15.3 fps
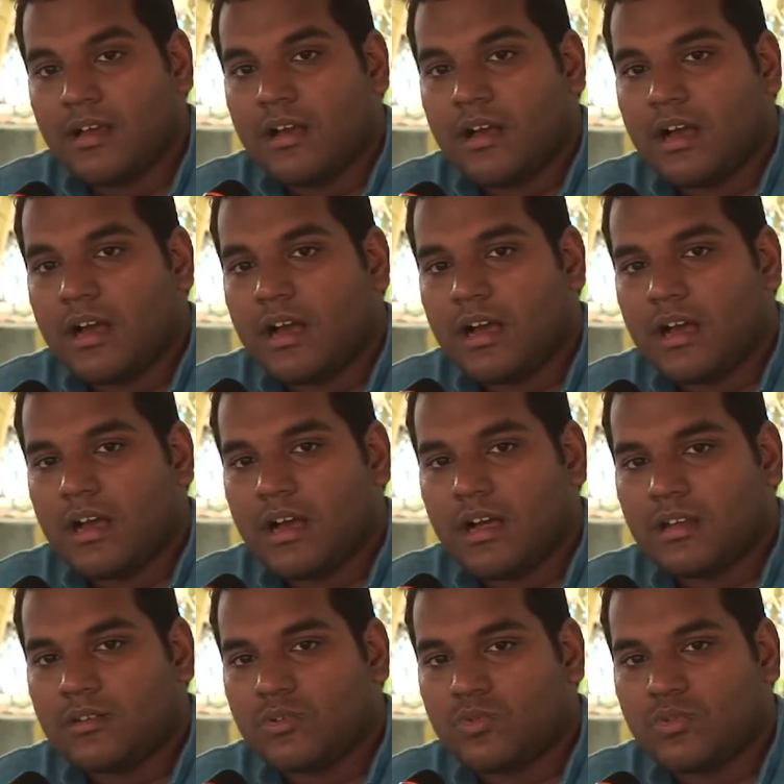
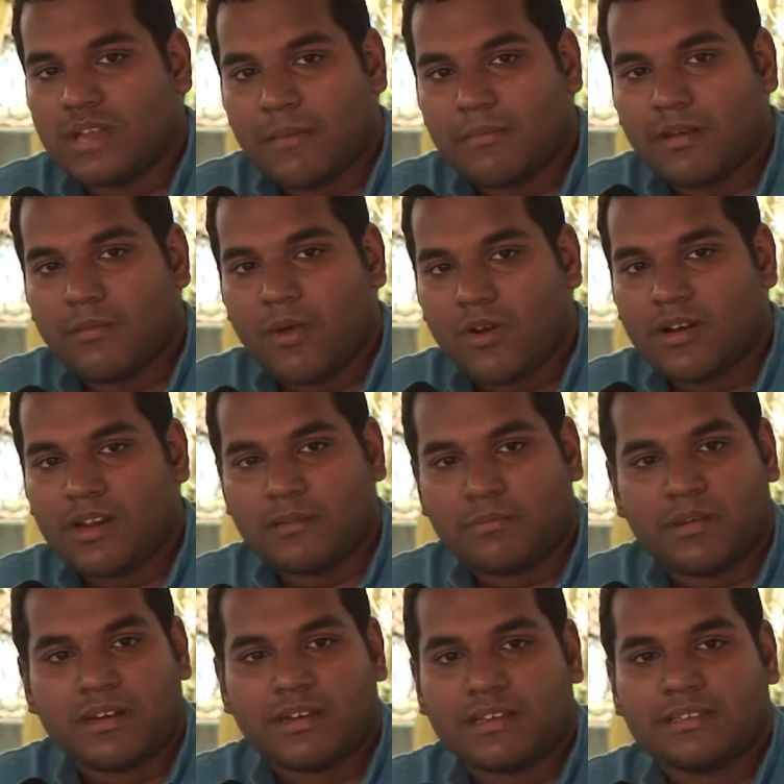to Tamil moderate
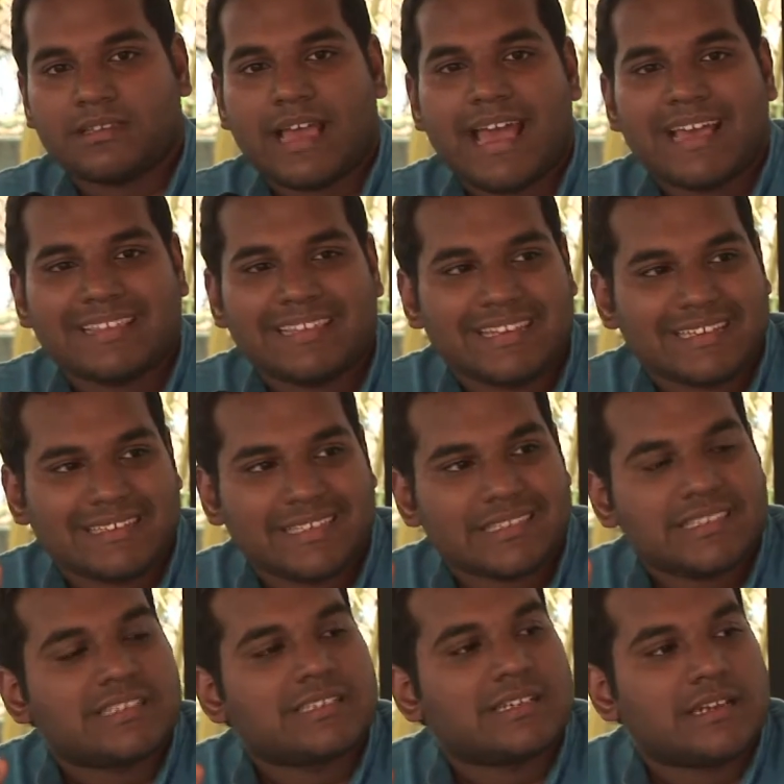politics as it
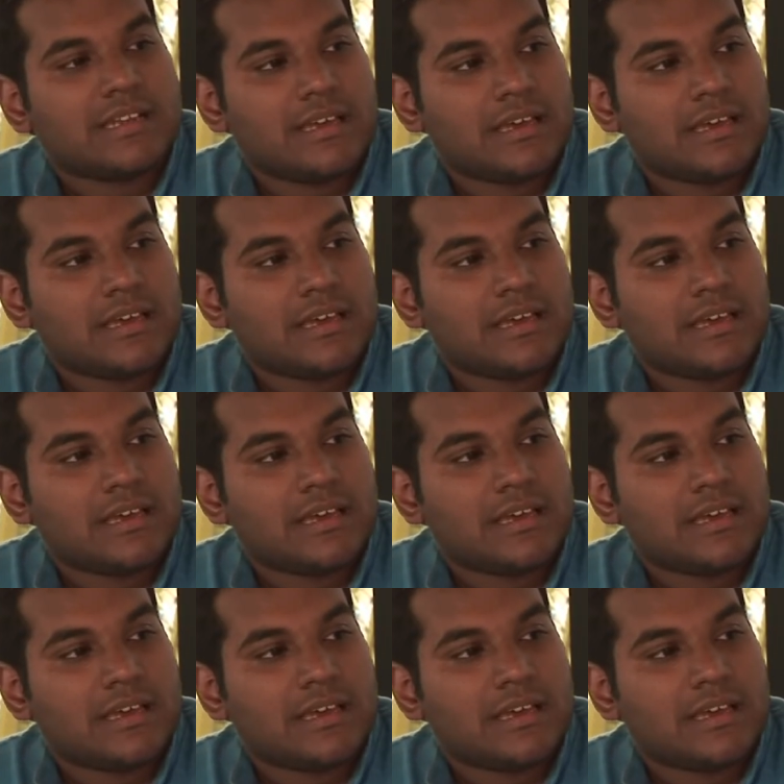existed,